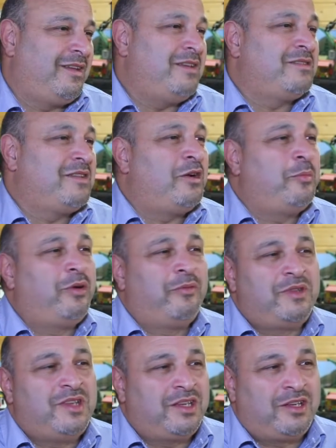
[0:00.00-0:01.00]
Is there a
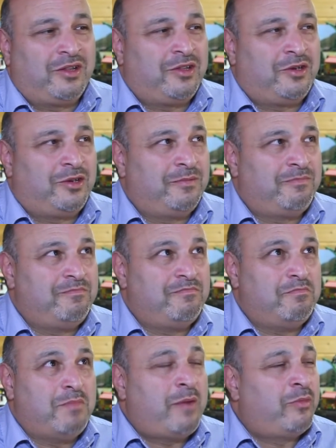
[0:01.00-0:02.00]
particular
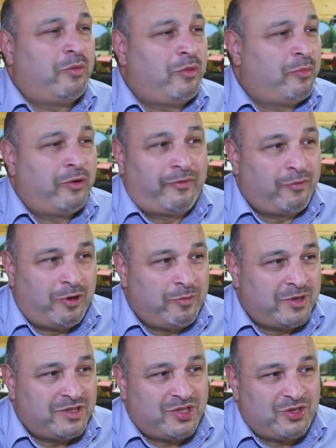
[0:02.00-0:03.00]
memorable
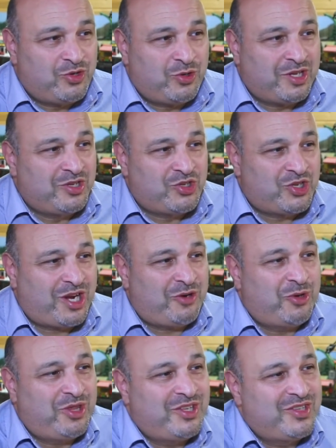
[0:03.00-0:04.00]
performance that you can
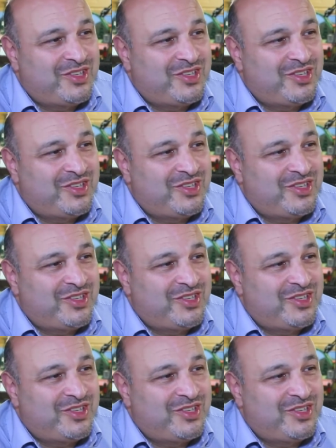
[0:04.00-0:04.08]
share with us?